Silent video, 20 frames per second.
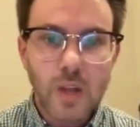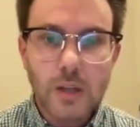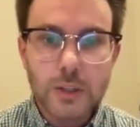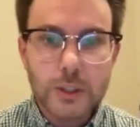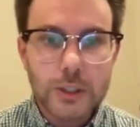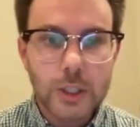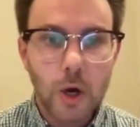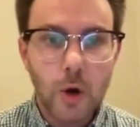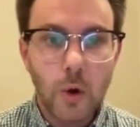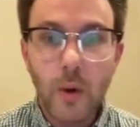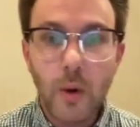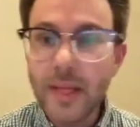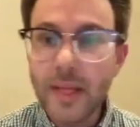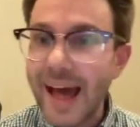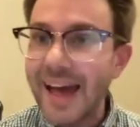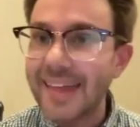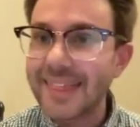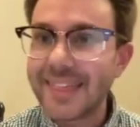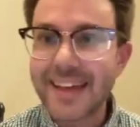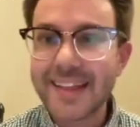So
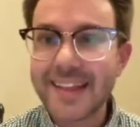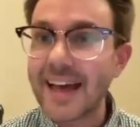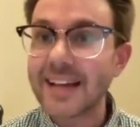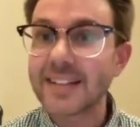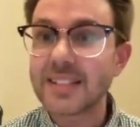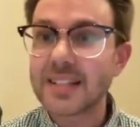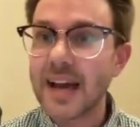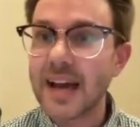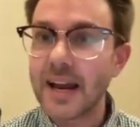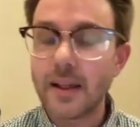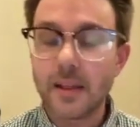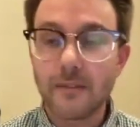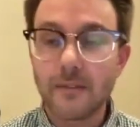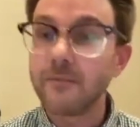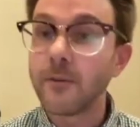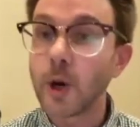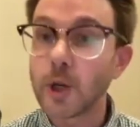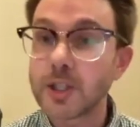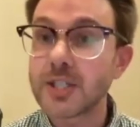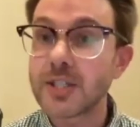I think that's kind of the
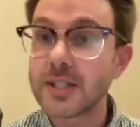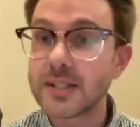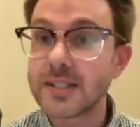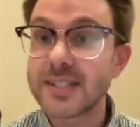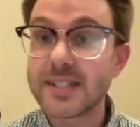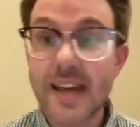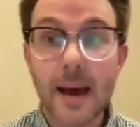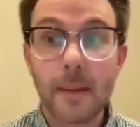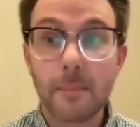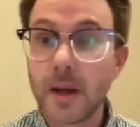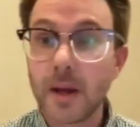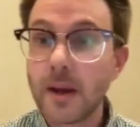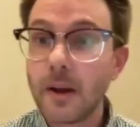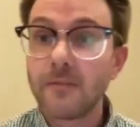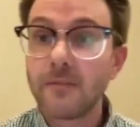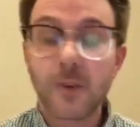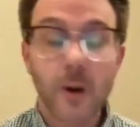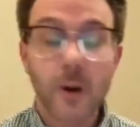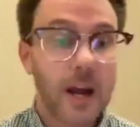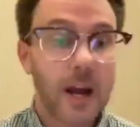first step
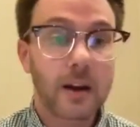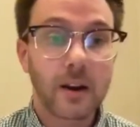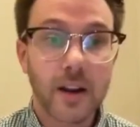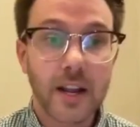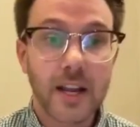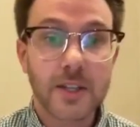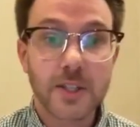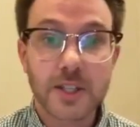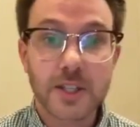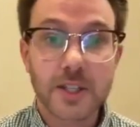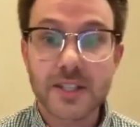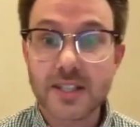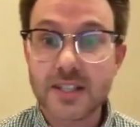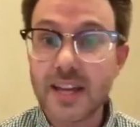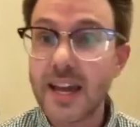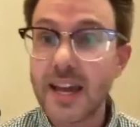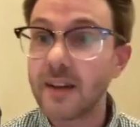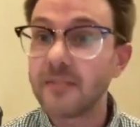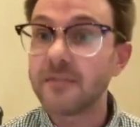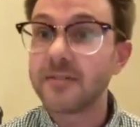for congregations to
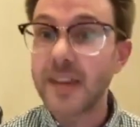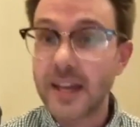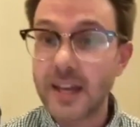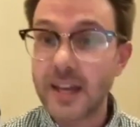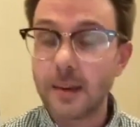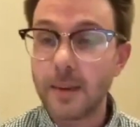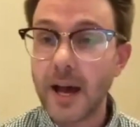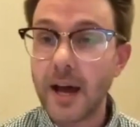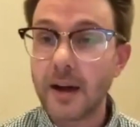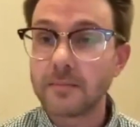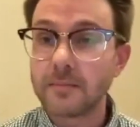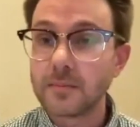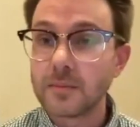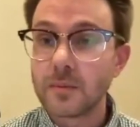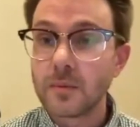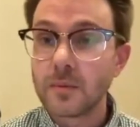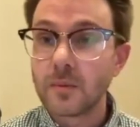take, of thinking about